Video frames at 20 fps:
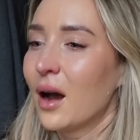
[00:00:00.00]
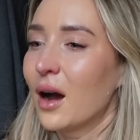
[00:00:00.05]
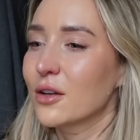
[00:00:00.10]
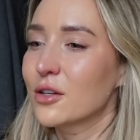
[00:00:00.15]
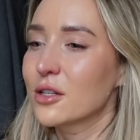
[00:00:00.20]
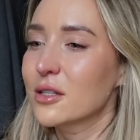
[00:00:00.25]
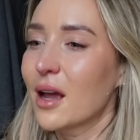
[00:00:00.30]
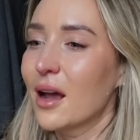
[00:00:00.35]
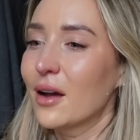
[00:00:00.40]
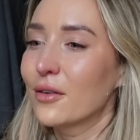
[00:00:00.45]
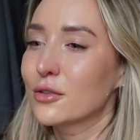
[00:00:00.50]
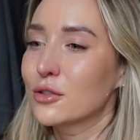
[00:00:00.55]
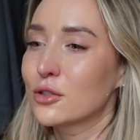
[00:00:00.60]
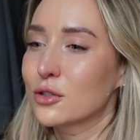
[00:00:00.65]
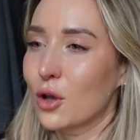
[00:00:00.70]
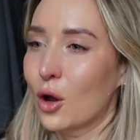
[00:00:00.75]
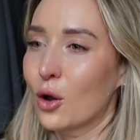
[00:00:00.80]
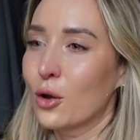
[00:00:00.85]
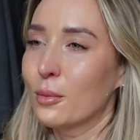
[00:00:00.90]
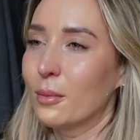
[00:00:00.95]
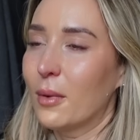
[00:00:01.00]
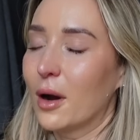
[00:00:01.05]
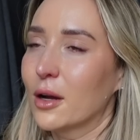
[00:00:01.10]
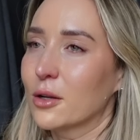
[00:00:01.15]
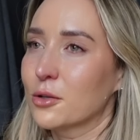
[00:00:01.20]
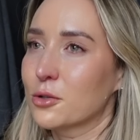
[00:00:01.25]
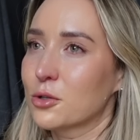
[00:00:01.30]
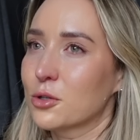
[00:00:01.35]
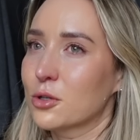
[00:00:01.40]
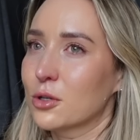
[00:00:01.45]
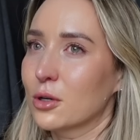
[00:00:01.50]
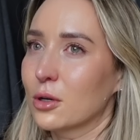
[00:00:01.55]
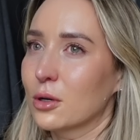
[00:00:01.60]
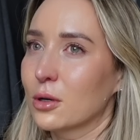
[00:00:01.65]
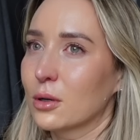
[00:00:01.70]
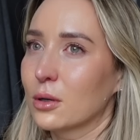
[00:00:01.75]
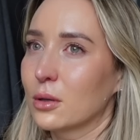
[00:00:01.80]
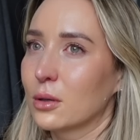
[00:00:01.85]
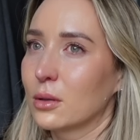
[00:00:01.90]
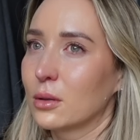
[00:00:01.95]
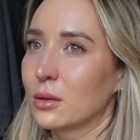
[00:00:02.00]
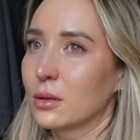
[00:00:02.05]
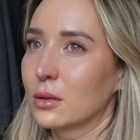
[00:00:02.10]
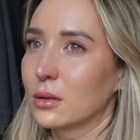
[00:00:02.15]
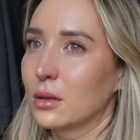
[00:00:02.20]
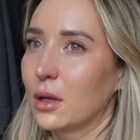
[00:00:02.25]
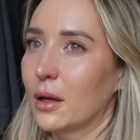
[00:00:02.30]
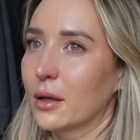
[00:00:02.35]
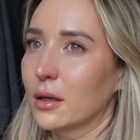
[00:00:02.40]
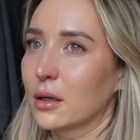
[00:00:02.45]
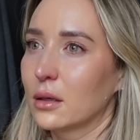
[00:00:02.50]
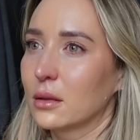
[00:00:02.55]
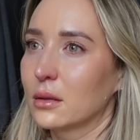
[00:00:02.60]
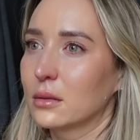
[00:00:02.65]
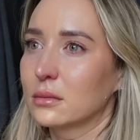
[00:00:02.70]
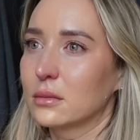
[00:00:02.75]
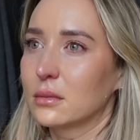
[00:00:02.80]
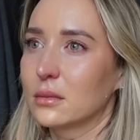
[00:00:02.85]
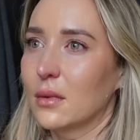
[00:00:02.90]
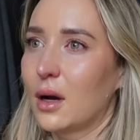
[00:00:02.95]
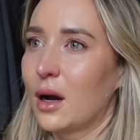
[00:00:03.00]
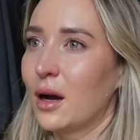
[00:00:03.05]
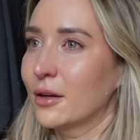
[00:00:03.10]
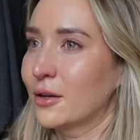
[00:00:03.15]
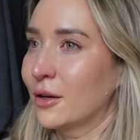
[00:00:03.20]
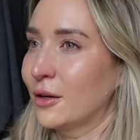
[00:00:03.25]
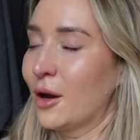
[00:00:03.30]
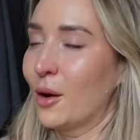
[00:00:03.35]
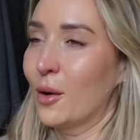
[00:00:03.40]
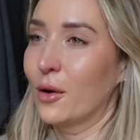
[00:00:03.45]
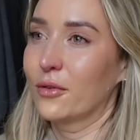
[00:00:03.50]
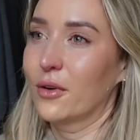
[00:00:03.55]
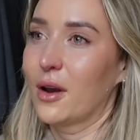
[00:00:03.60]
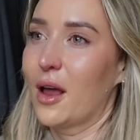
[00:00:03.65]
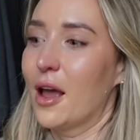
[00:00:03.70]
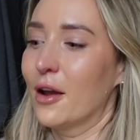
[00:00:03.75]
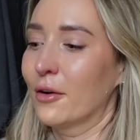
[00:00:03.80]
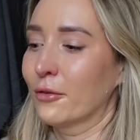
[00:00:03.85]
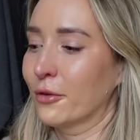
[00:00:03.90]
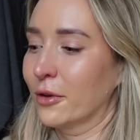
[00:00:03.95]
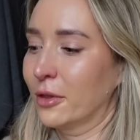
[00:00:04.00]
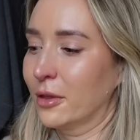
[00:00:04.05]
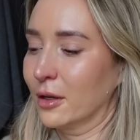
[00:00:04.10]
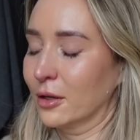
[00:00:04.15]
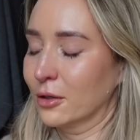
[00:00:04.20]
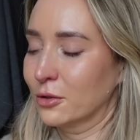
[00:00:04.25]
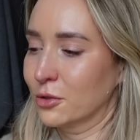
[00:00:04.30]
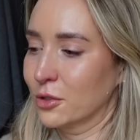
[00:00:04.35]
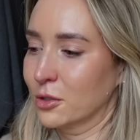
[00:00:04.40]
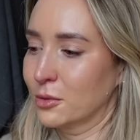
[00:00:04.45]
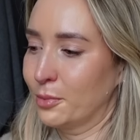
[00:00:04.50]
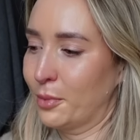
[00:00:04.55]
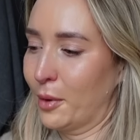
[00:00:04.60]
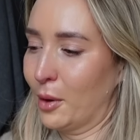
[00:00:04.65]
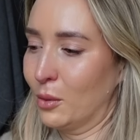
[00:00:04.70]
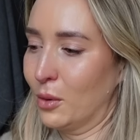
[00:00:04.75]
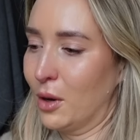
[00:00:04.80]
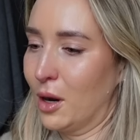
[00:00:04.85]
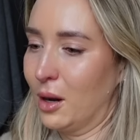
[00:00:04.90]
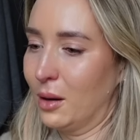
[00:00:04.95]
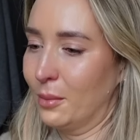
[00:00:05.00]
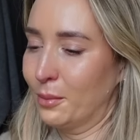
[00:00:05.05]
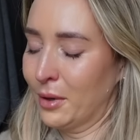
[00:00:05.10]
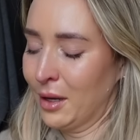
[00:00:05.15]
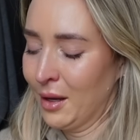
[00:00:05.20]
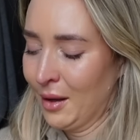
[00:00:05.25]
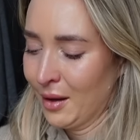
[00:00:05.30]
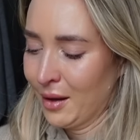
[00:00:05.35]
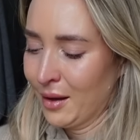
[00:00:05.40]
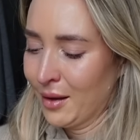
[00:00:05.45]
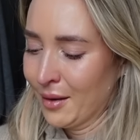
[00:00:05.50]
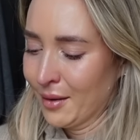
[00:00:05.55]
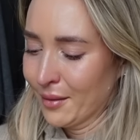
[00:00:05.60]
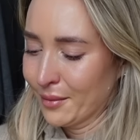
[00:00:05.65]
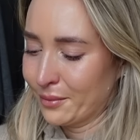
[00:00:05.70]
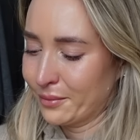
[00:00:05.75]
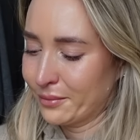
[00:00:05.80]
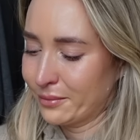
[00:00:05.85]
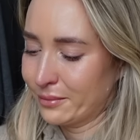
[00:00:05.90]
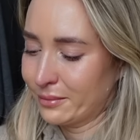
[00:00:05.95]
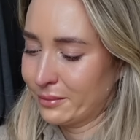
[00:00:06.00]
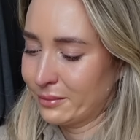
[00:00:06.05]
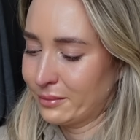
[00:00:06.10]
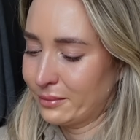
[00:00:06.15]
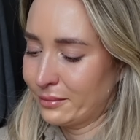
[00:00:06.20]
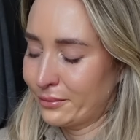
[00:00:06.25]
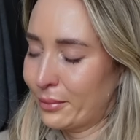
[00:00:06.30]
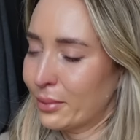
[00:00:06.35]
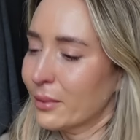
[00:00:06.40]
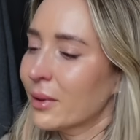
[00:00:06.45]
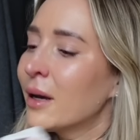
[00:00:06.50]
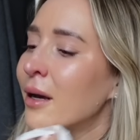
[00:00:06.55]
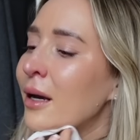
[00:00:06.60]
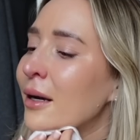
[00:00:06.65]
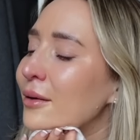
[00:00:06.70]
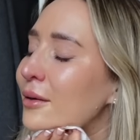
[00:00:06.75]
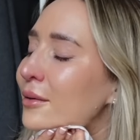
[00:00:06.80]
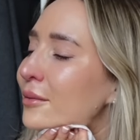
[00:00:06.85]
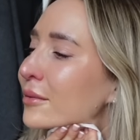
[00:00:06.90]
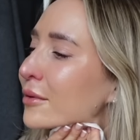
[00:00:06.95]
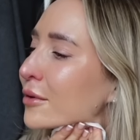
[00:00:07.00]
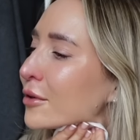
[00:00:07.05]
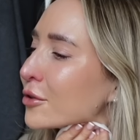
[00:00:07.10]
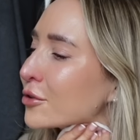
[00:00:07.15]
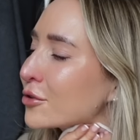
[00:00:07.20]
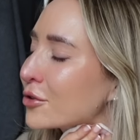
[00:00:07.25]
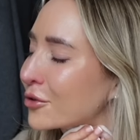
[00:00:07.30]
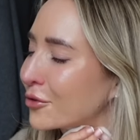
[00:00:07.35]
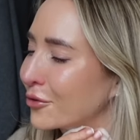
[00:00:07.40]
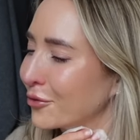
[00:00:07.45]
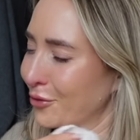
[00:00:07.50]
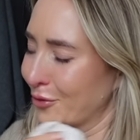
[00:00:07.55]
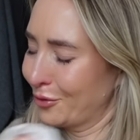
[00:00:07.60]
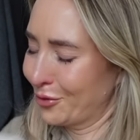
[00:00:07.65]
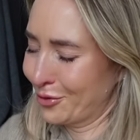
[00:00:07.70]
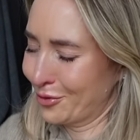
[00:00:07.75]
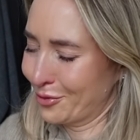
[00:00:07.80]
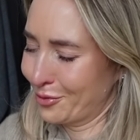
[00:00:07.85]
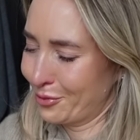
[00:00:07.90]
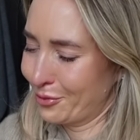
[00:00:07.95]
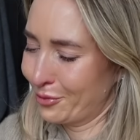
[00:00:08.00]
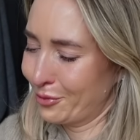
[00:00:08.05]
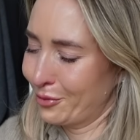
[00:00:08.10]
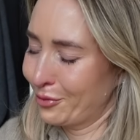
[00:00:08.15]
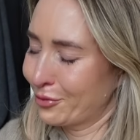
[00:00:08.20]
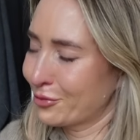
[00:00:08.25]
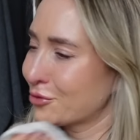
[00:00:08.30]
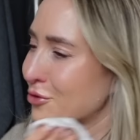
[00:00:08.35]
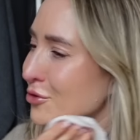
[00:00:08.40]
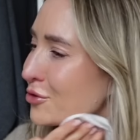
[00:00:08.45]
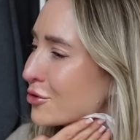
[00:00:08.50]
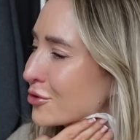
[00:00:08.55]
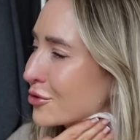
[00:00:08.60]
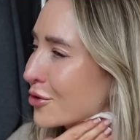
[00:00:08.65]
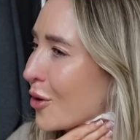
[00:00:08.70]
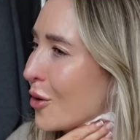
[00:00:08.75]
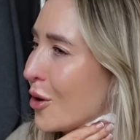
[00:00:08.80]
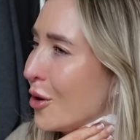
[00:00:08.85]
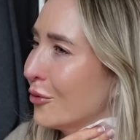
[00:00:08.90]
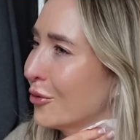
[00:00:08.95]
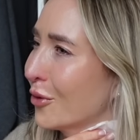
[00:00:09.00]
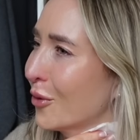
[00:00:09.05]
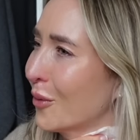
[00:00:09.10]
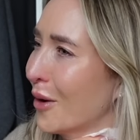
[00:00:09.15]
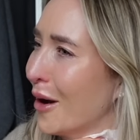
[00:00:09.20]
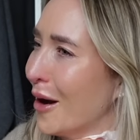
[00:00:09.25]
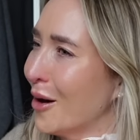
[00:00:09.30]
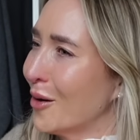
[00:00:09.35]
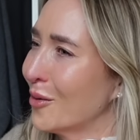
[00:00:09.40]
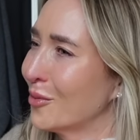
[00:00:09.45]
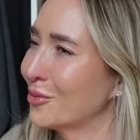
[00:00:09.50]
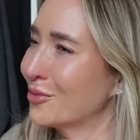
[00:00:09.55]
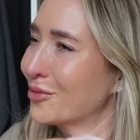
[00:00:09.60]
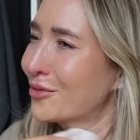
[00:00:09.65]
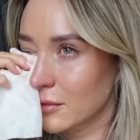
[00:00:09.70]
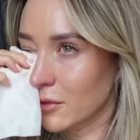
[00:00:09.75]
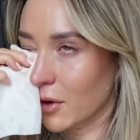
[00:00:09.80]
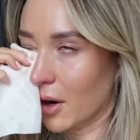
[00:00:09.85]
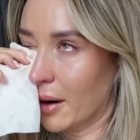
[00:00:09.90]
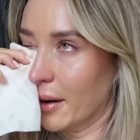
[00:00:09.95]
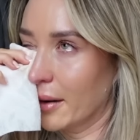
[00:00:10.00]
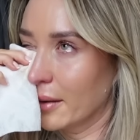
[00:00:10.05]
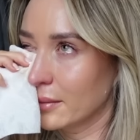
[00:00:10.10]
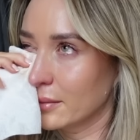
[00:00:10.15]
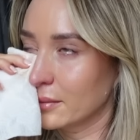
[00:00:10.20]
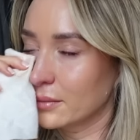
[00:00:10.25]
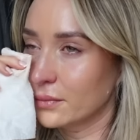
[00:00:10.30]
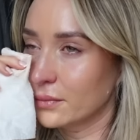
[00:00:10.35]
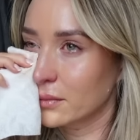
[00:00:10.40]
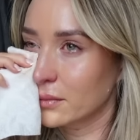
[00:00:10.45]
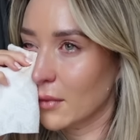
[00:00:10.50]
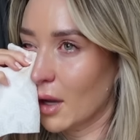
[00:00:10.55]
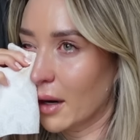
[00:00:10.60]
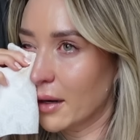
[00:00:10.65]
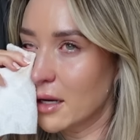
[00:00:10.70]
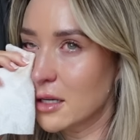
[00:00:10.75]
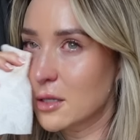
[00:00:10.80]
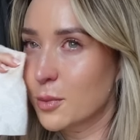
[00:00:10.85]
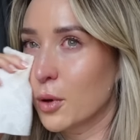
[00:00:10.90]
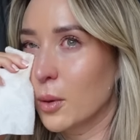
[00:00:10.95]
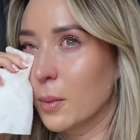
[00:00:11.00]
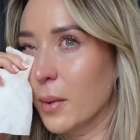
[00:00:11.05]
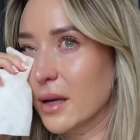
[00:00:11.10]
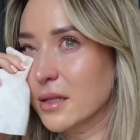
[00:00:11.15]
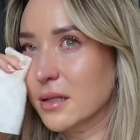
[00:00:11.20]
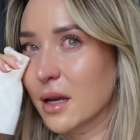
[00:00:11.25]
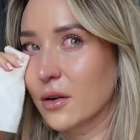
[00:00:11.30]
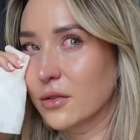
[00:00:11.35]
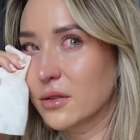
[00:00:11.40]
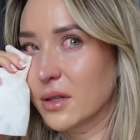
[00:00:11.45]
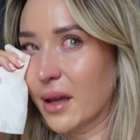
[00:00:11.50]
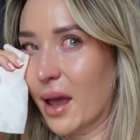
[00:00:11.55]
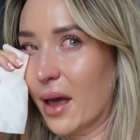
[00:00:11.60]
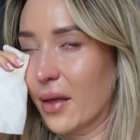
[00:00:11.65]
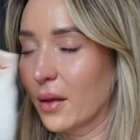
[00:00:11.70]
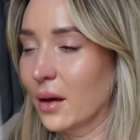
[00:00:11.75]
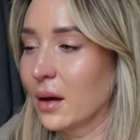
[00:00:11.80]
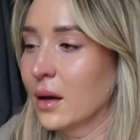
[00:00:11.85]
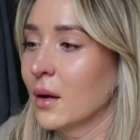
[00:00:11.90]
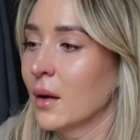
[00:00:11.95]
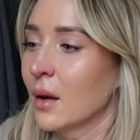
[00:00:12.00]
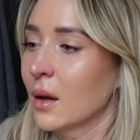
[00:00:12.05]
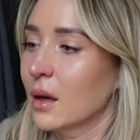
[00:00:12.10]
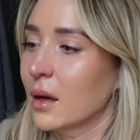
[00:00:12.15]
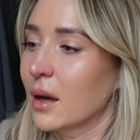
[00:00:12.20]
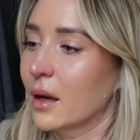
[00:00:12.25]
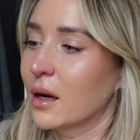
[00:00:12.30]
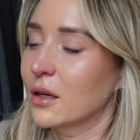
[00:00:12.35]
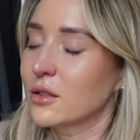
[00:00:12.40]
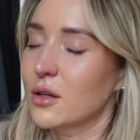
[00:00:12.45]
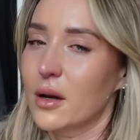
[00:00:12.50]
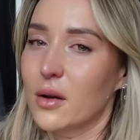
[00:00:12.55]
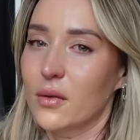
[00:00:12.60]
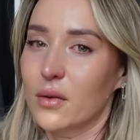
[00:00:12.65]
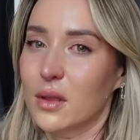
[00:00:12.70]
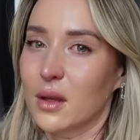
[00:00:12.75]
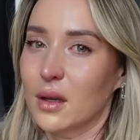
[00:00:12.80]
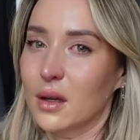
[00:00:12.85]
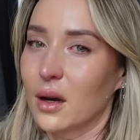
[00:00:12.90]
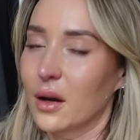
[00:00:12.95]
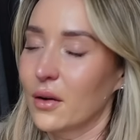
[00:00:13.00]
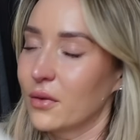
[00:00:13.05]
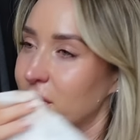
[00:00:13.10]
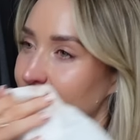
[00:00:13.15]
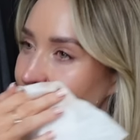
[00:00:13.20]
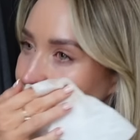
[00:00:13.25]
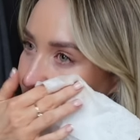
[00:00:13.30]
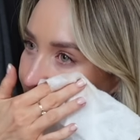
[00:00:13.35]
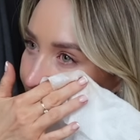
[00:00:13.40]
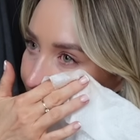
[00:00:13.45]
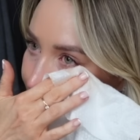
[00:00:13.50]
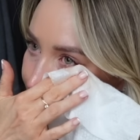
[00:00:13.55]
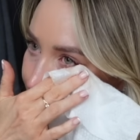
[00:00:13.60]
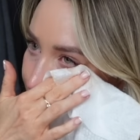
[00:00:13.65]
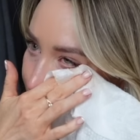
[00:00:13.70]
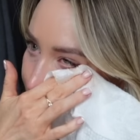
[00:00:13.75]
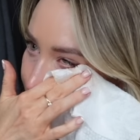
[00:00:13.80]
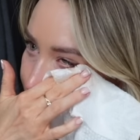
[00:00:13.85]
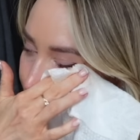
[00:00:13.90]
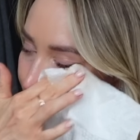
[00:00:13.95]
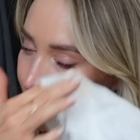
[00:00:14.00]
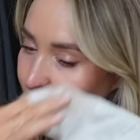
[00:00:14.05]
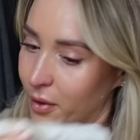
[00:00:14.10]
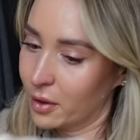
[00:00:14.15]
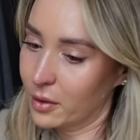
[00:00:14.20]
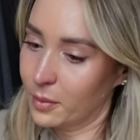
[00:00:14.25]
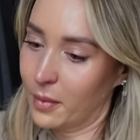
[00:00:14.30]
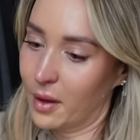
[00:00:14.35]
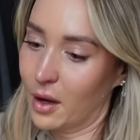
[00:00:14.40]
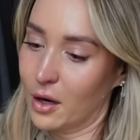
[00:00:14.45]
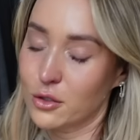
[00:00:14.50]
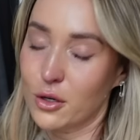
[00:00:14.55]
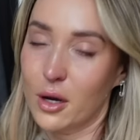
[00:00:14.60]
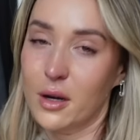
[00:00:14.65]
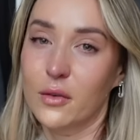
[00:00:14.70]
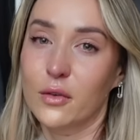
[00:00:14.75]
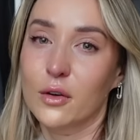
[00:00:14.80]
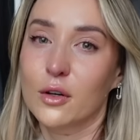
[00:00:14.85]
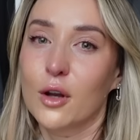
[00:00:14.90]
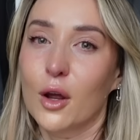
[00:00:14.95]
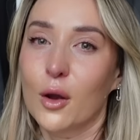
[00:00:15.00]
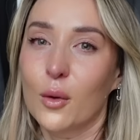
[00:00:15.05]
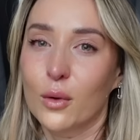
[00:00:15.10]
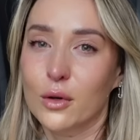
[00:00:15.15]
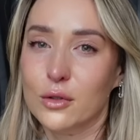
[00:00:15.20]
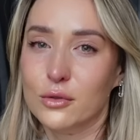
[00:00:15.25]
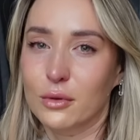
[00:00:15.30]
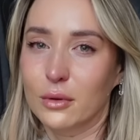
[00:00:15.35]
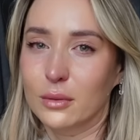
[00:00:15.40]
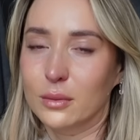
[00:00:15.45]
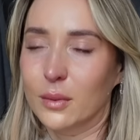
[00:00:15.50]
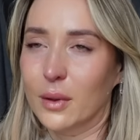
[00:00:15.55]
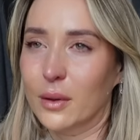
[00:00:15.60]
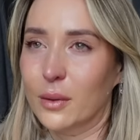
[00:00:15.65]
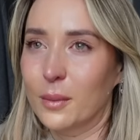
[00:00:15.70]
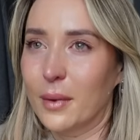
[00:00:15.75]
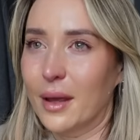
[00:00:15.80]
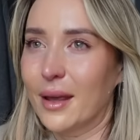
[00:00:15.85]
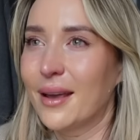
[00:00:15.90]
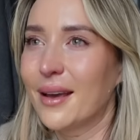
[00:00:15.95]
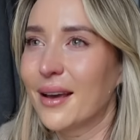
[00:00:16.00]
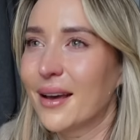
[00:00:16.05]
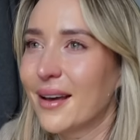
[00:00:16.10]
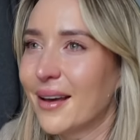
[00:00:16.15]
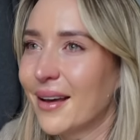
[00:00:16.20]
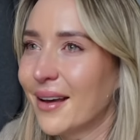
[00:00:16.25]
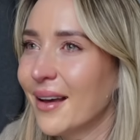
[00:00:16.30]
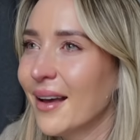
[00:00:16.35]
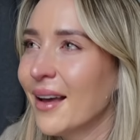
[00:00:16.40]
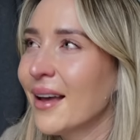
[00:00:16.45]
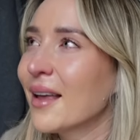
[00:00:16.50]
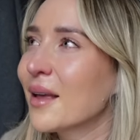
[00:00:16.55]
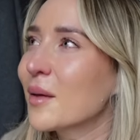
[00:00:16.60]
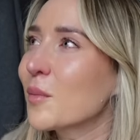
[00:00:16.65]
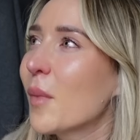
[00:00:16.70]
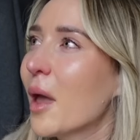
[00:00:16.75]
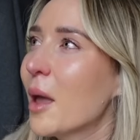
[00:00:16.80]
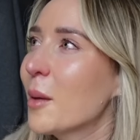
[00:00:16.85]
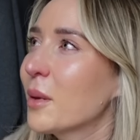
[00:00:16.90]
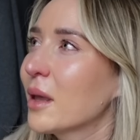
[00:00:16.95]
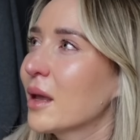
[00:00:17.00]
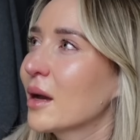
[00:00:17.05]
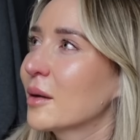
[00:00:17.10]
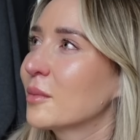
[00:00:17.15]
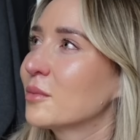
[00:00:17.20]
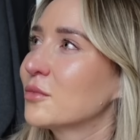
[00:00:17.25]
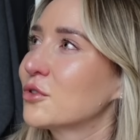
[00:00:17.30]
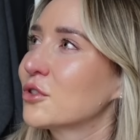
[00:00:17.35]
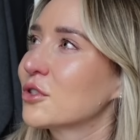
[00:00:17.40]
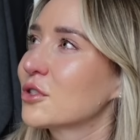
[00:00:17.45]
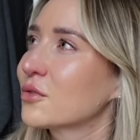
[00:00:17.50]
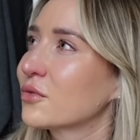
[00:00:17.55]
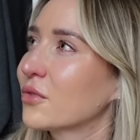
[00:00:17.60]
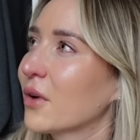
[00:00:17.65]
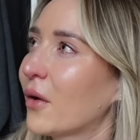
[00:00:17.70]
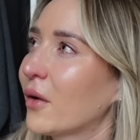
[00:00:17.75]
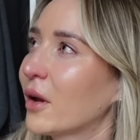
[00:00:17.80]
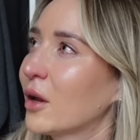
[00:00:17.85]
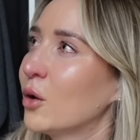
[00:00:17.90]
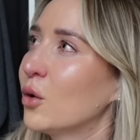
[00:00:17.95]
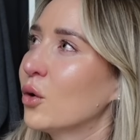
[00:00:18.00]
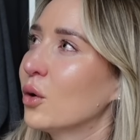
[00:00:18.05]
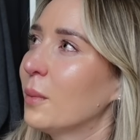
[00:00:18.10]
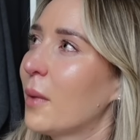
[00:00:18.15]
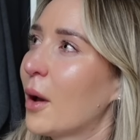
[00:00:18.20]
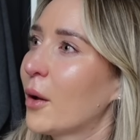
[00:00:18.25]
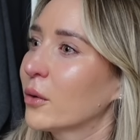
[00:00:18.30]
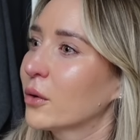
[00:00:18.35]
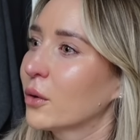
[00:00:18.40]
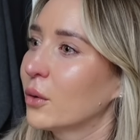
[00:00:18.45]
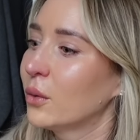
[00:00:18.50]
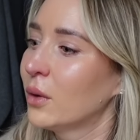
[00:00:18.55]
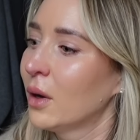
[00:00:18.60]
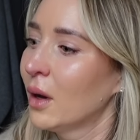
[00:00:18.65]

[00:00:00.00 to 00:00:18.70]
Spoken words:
just have so much, like, I don't know, I feel like everything's just built up. But I just feel so overwhelmed. Right, I need to pull myself together, and I don't even think I've explained what's wrong with me. I don't even know what's wrong with me. Maybe I'm just very hormonal.